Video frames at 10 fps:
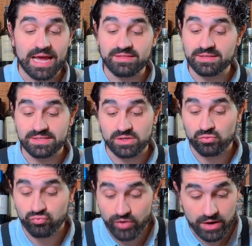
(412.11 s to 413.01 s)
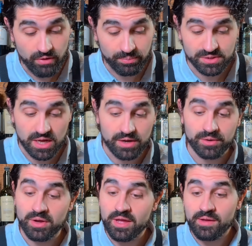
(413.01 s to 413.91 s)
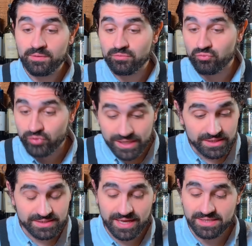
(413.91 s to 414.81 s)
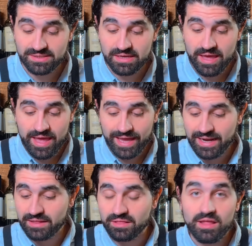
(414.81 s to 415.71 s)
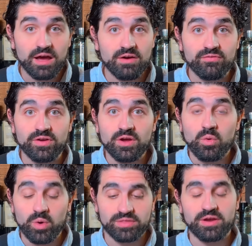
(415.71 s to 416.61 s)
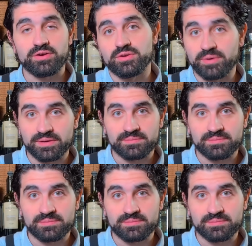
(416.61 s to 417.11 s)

I think that's a great Reposado, really tasty, and I love what they are doing.